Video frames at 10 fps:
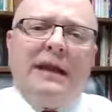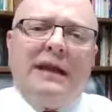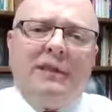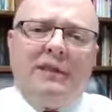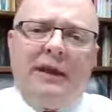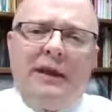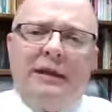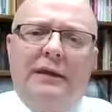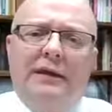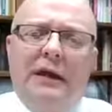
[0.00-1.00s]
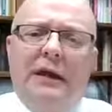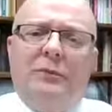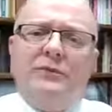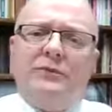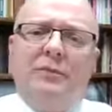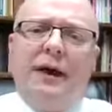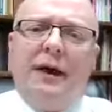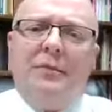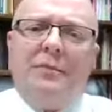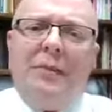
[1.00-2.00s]
The second thing that comes to
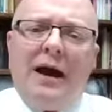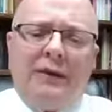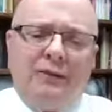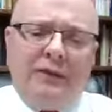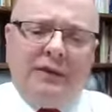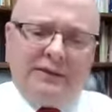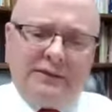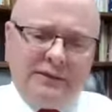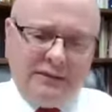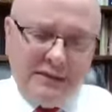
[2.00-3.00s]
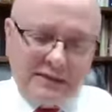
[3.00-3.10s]
my mind with this,